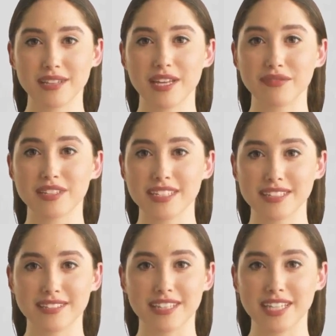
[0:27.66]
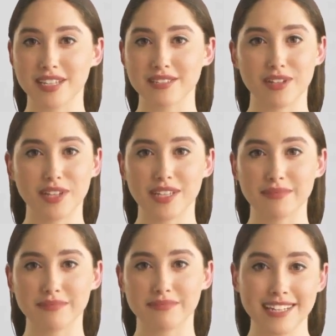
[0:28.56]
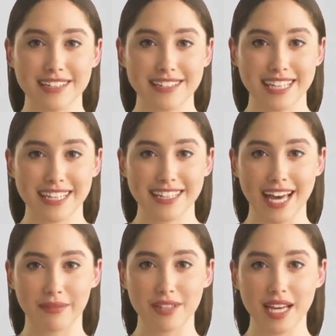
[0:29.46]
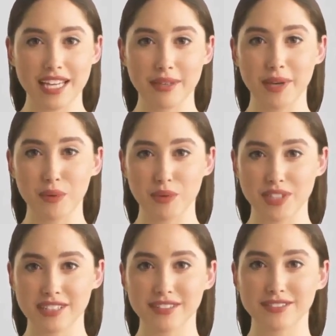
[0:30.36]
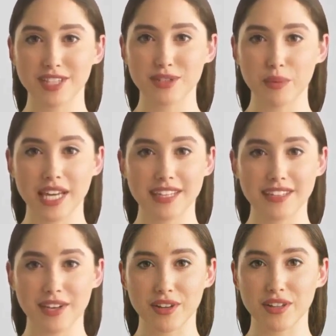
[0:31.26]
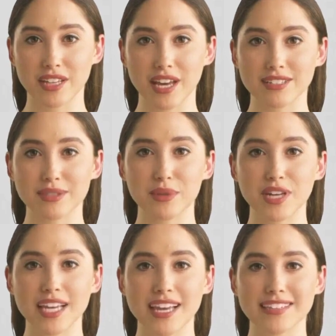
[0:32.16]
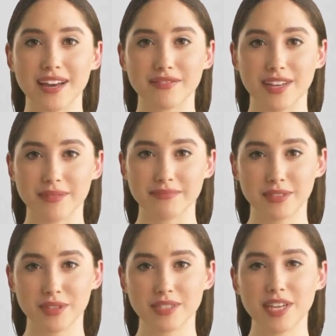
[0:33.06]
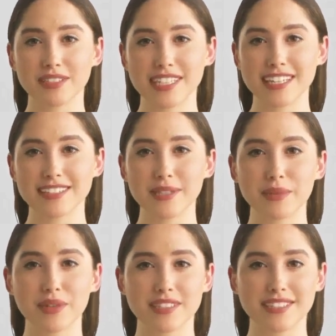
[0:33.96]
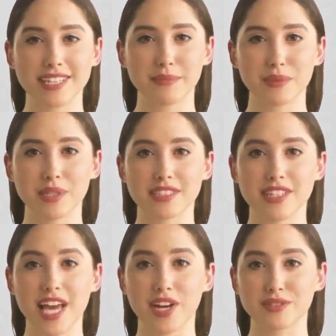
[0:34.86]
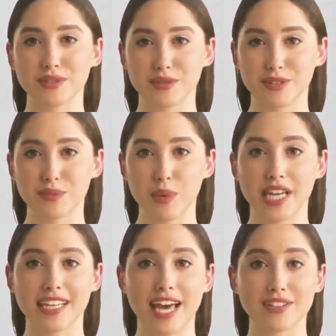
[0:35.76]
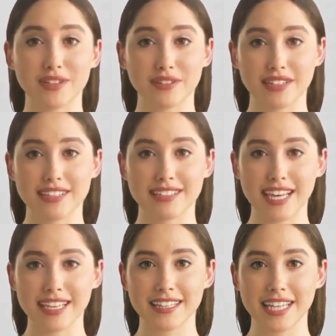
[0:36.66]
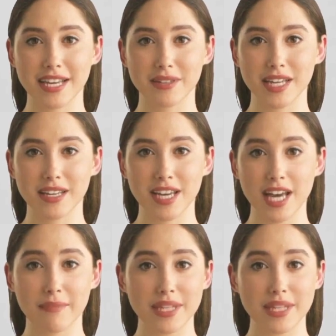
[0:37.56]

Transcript: So let's get this video started. So the scheme that I am talking about works in such a way that there are a lot of smart guys out there who know that Exipure is a supplement that helps you lose weight naturally that is taking the internet